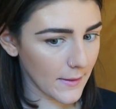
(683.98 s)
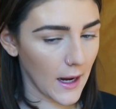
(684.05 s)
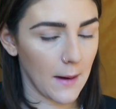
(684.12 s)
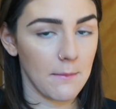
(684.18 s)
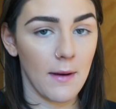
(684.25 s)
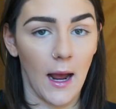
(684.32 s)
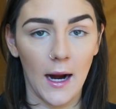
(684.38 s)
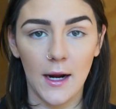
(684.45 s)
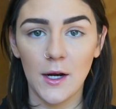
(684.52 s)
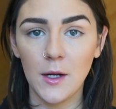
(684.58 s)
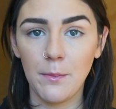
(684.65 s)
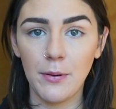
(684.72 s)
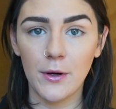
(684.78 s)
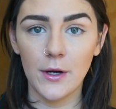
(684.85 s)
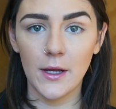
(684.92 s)
I'm not
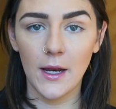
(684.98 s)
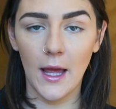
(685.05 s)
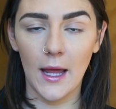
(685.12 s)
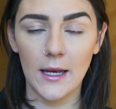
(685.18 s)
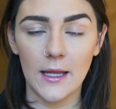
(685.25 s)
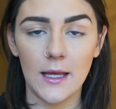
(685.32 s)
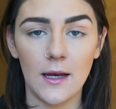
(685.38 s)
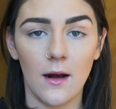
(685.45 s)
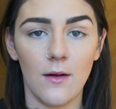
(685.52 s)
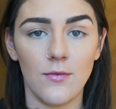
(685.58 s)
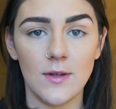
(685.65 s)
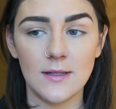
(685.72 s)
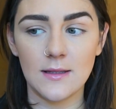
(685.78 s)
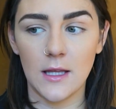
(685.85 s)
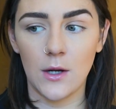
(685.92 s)
gonna put any of
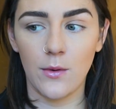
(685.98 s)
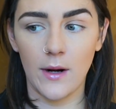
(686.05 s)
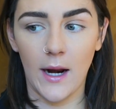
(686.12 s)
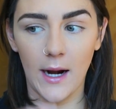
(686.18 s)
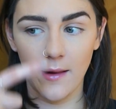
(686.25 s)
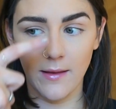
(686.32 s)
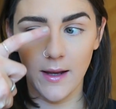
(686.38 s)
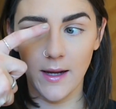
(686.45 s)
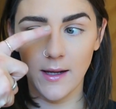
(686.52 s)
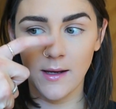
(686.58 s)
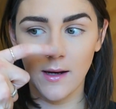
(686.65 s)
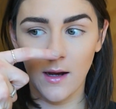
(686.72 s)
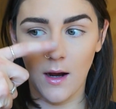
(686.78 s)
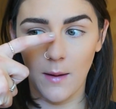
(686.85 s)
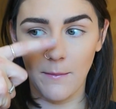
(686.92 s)
this liquid
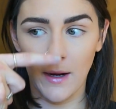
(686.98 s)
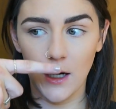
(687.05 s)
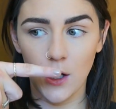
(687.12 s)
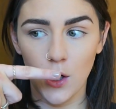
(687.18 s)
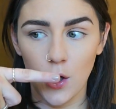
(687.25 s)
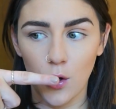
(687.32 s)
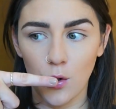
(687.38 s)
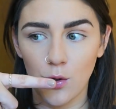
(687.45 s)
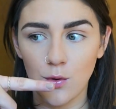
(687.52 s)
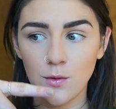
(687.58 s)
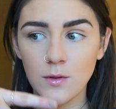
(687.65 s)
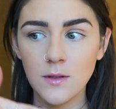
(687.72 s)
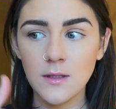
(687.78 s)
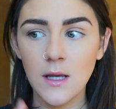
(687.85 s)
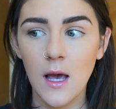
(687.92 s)
highlight on my
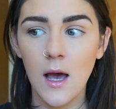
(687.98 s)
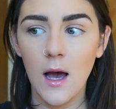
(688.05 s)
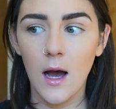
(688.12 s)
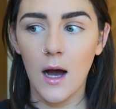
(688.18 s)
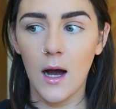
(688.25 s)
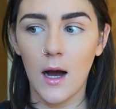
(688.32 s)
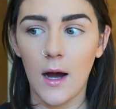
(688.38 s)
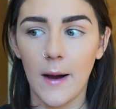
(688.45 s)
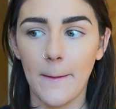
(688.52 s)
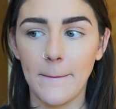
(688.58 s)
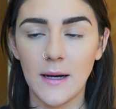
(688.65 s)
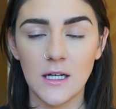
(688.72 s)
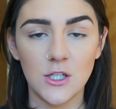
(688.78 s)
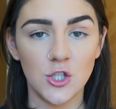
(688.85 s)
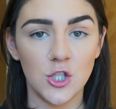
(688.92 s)
nose
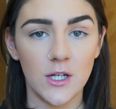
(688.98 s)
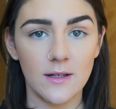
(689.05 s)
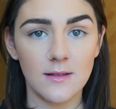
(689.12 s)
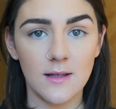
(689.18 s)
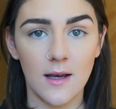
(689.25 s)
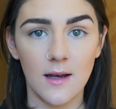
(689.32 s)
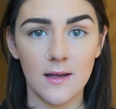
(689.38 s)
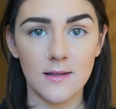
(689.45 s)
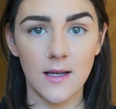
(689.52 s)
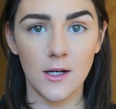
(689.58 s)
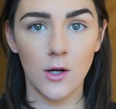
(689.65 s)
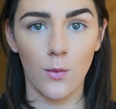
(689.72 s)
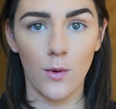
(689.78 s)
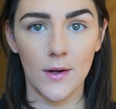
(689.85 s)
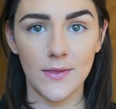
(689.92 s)
just cause I
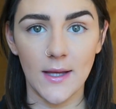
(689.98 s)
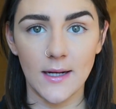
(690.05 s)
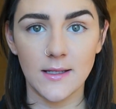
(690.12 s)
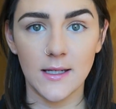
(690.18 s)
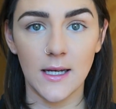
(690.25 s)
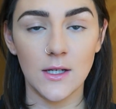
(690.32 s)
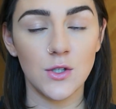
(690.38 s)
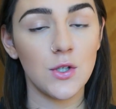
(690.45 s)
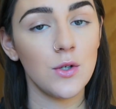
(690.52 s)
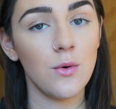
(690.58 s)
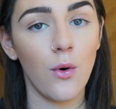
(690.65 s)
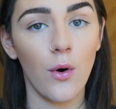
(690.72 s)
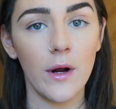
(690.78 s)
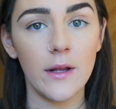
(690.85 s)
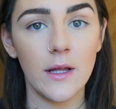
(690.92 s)
don't want that to get too
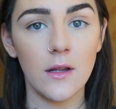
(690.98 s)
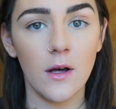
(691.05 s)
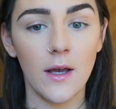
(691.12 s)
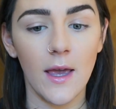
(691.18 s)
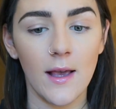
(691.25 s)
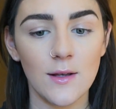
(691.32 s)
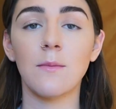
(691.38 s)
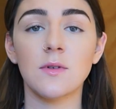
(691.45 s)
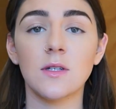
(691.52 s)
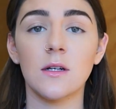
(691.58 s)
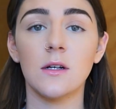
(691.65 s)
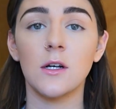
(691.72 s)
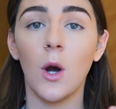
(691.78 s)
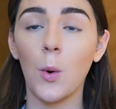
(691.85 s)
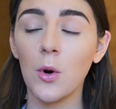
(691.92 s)
oily looking. I'm just
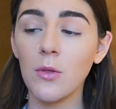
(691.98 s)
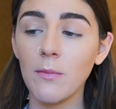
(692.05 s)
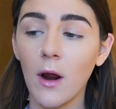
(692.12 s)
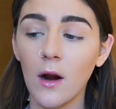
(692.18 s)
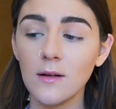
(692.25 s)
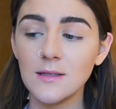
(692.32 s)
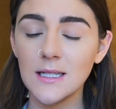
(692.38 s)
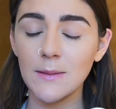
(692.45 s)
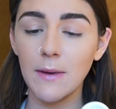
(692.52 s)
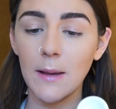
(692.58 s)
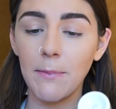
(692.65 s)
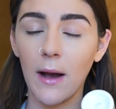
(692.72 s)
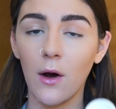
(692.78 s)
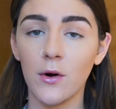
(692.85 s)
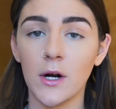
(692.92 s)
gonna go in with my RCMA
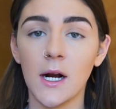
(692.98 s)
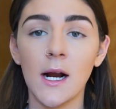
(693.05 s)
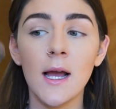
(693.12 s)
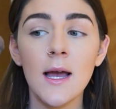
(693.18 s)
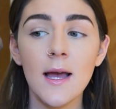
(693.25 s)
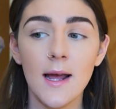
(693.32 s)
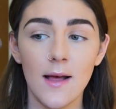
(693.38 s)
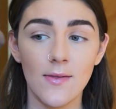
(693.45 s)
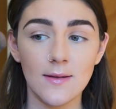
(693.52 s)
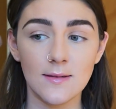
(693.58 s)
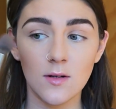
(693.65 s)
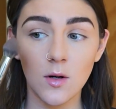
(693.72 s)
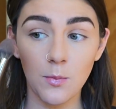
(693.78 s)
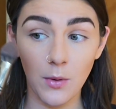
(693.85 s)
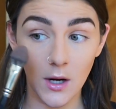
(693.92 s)
powder in this
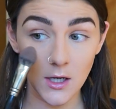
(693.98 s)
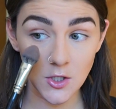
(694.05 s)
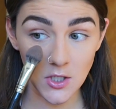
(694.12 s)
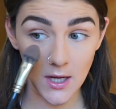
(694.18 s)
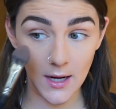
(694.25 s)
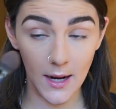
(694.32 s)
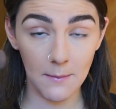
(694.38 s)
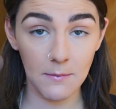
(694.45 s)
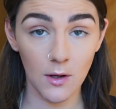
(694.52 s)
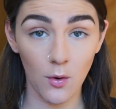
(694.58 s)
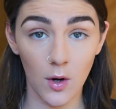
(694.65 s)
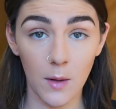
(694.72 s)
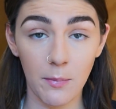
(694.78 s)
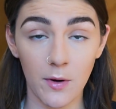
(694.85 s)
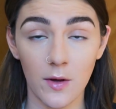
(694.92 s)
little brush, and I'm
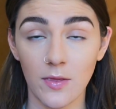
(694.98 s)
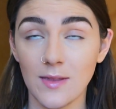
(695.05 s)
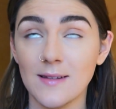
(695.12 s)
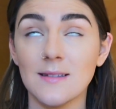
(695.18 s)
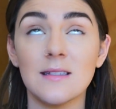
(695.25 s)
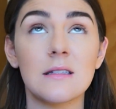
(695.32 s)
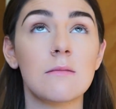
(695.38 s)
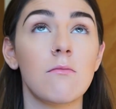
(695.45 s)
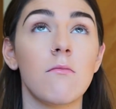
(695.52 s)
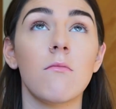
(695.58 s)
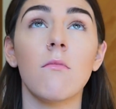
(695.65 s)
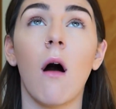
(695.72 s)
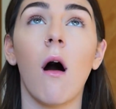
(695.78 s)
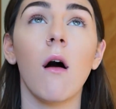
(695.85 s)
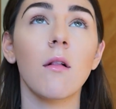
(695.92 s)
going to put the
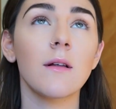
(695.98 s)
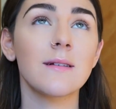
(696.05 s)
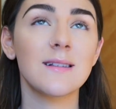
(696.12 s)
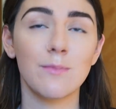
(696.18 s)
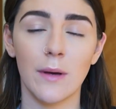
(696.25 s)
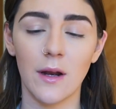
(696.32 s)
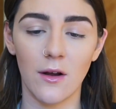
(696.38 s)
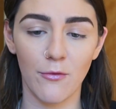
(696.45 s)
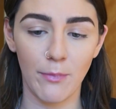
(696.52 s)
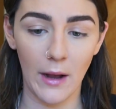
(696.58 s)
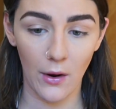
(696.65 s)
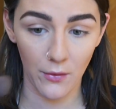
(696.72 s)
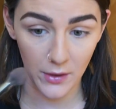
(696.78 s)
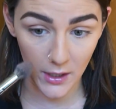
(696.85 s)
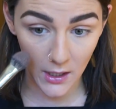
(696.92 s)
smallest bit of powder.